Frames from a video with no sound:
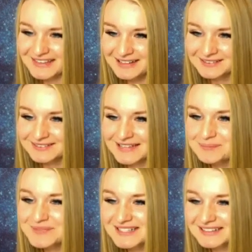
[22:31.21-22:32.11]

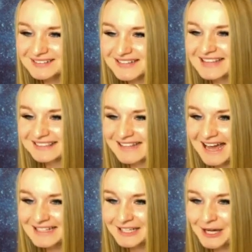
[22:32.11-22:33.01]
acceptance, and
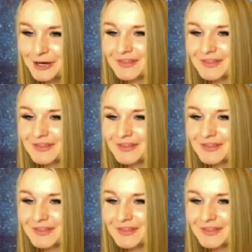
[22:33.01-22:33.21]
letting go.